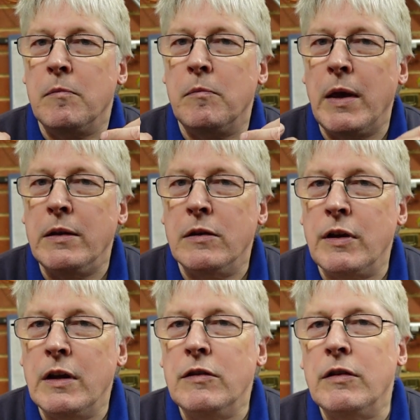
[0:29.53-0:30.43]
bend
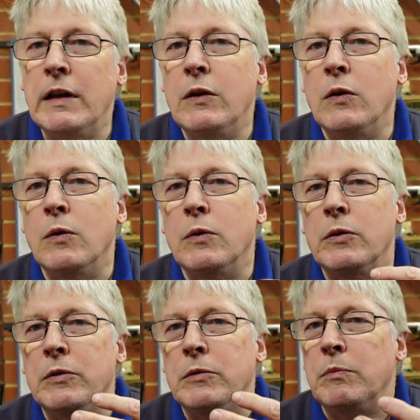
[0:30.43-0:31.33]
as easily, or
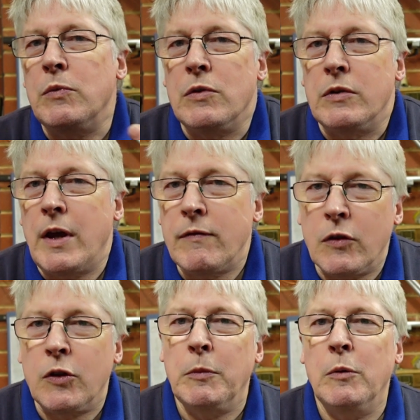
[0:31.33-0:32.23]
you haven't
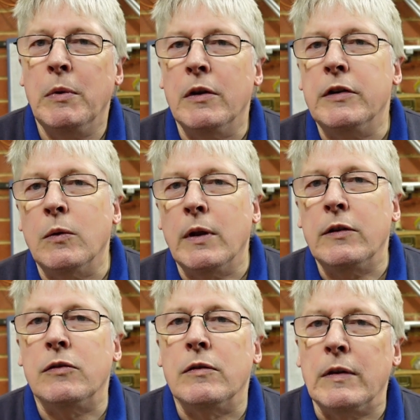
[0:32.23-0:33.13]
got the mobility, or
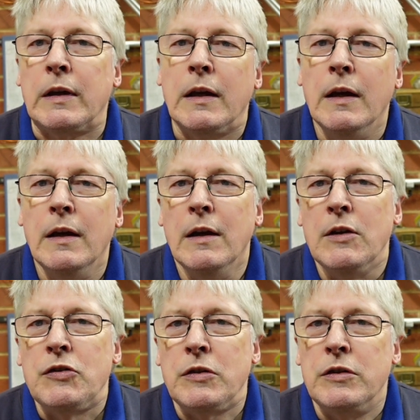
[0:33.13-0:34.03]
that sort of thing.
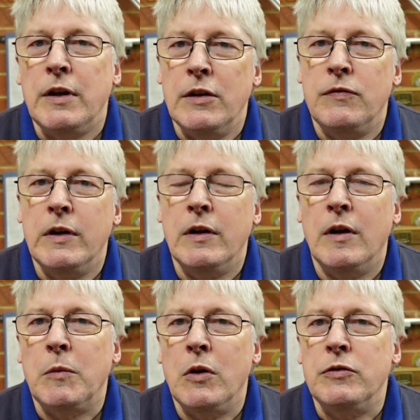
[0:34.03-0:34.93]
So in today's video,
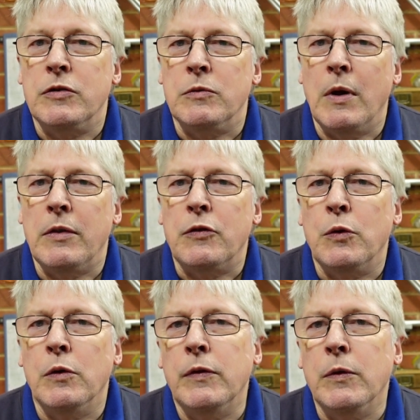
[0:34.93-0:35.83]
I'm going to run
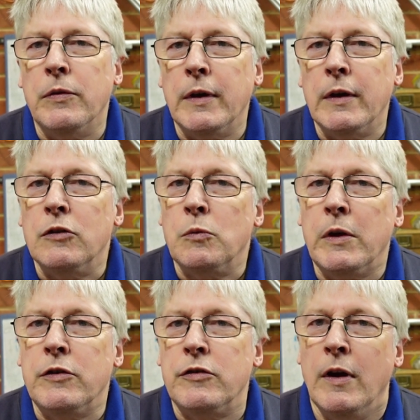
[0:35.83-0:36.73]
through a few things
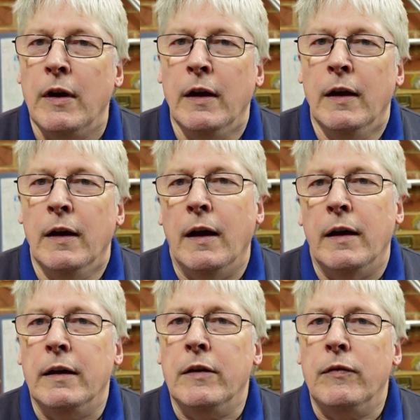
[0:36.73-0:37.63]
which,
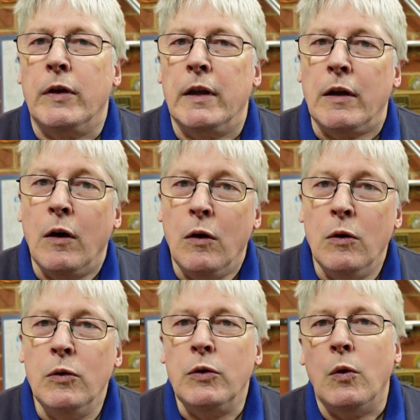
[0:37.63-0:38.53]
if you're getting
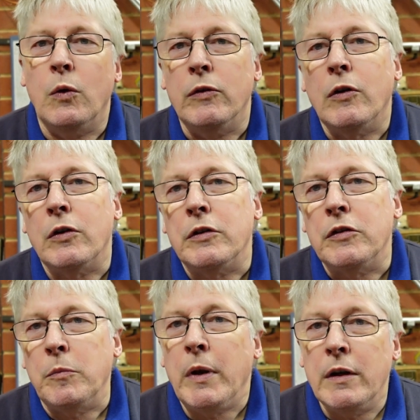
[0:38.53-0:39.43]
old or you've got a
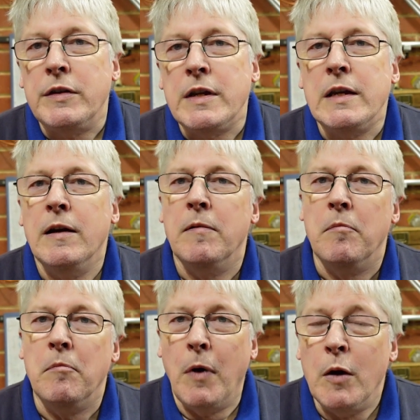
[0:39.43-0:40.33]
disability,
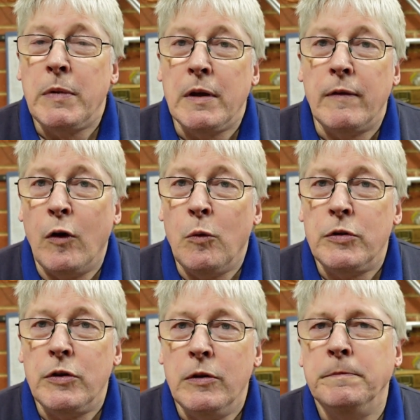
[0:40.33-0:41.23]
might be of help
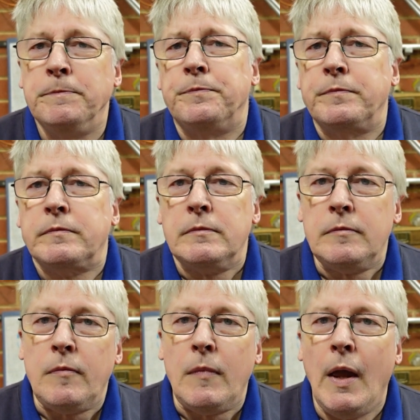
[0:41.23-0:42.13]
to you.
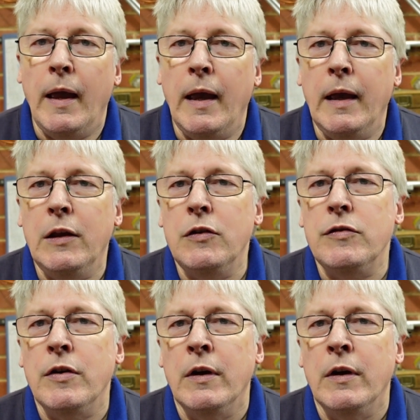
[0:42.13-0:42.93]
And